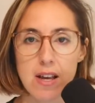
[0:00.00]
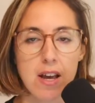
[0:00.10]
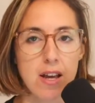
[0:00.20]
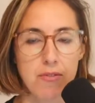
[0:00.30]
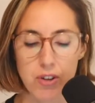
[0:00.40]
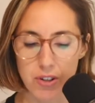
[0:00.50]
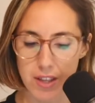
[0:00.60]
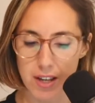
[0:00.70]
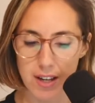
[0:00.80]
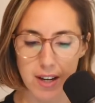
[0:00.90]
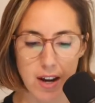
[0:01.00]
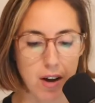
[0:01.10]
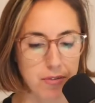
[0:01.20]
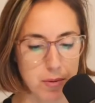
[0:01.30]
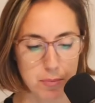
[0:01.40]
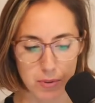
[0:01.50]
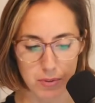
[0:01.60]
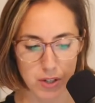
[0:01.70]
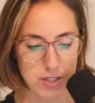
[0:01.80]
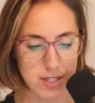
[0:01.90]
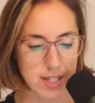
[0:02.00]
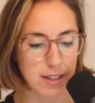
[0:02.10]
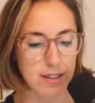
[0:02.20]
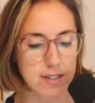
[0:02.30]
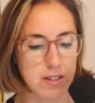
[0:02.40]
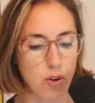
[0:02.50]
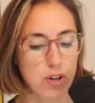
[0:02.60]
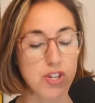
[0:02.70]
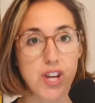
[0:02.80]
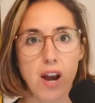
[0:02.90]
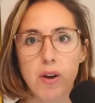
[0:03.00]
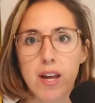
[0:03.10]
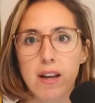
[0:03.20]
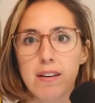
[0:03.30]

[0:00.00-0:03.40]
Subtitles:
If you're thinking of improving your skills or sharing,